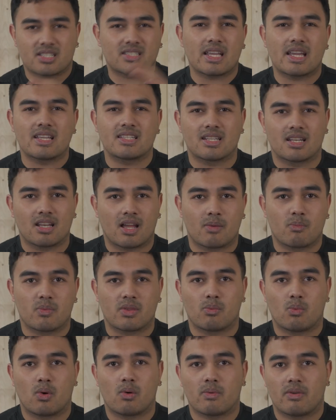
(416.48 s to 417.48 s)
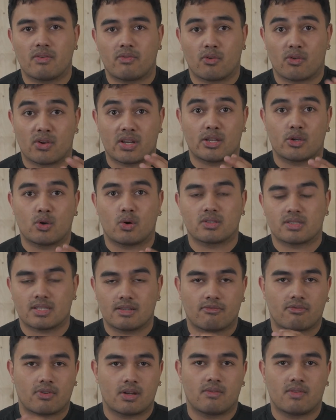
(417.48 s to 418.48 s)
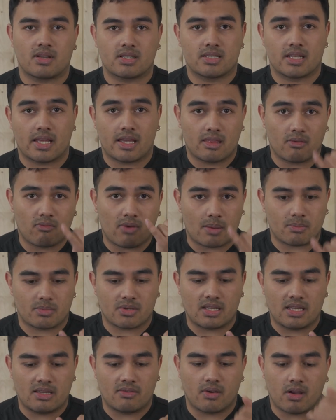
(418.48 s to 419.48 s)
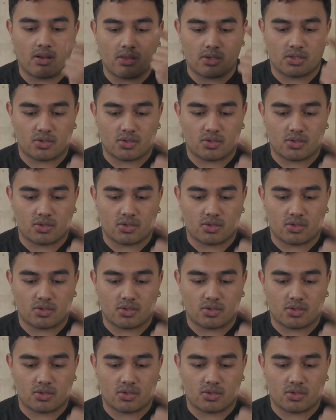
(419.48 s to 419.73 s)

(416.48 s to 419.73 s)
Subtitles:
stays in line with what we've already got in front of us today, the Raptor Evo, the